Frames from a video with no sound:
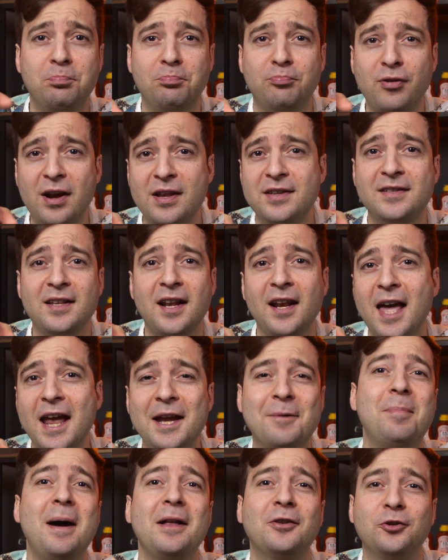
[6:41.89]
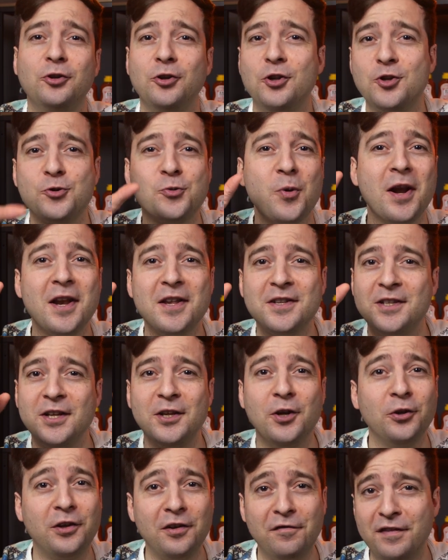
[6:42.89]
press the like button as well as the
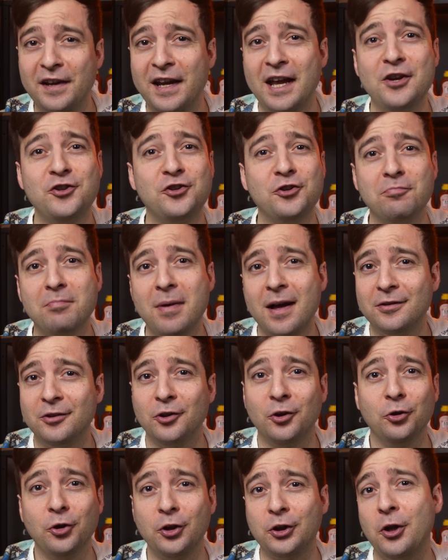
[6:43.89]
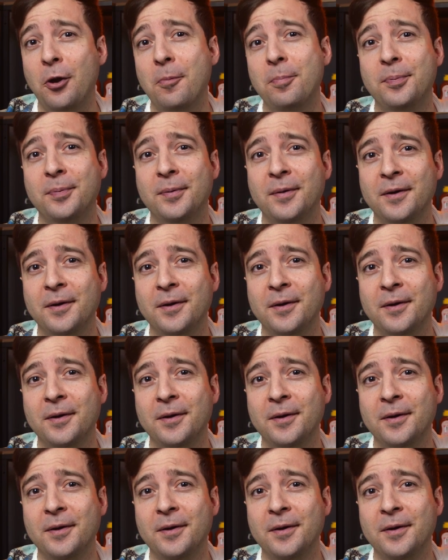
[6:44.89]
notification button on the top,